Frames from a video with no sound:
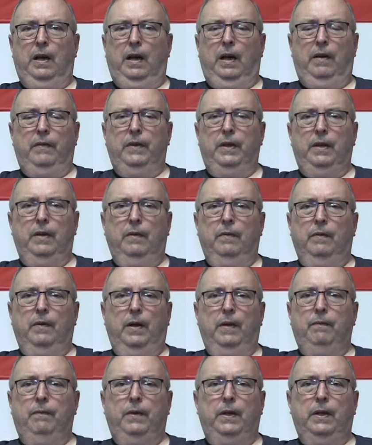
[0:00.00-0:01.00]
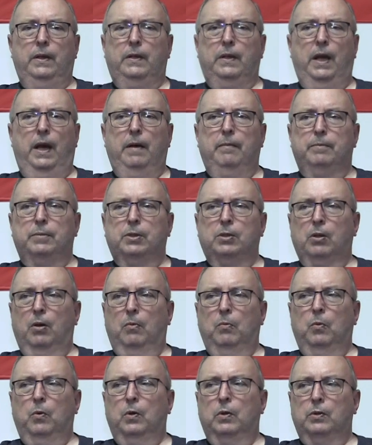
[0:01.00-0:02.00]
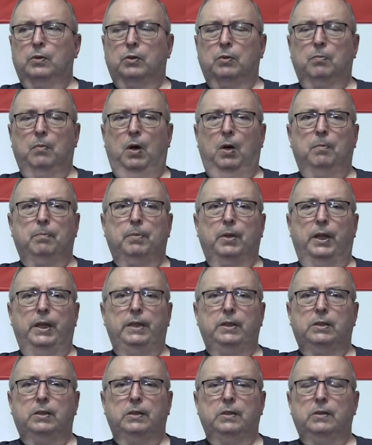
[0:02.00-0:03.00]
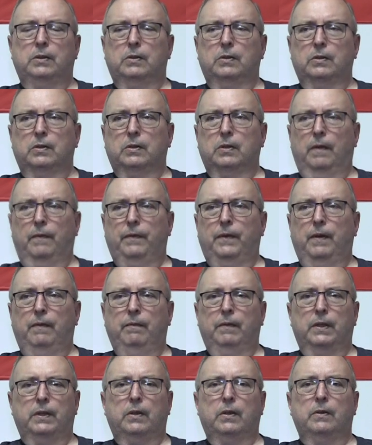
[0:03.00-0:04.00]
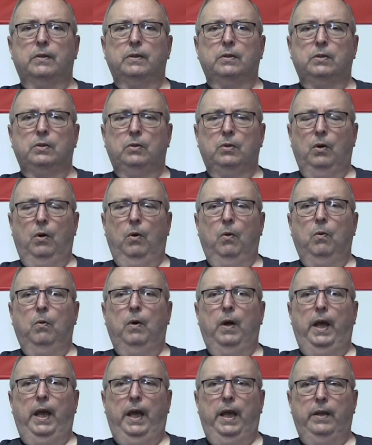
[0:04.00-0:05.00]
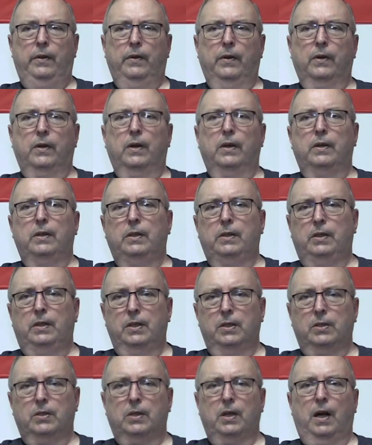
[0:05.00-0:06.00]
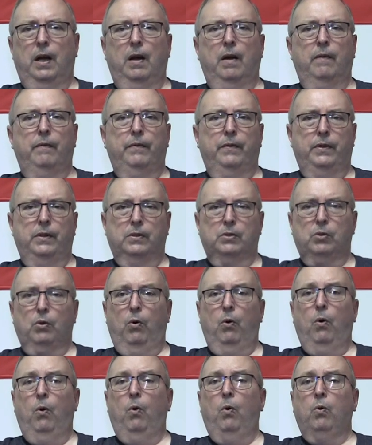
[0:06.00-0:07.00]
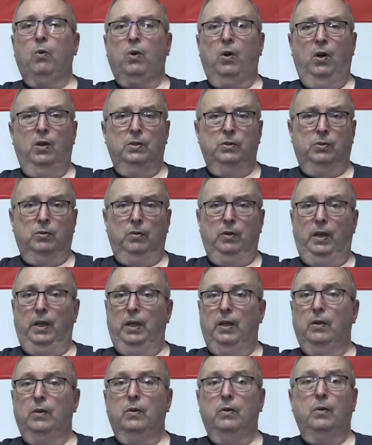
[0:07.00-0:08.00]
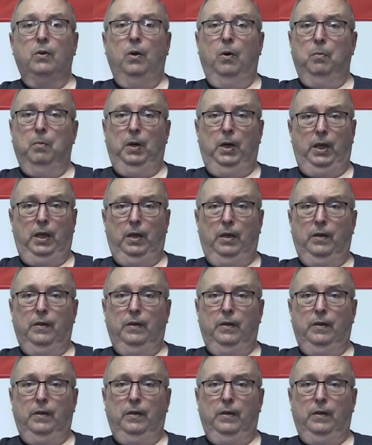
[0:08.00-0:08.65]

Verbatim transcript: I mean, there might be attempts somewhere, small places or something, but there is no way they're going to disarm this whole country. Nobody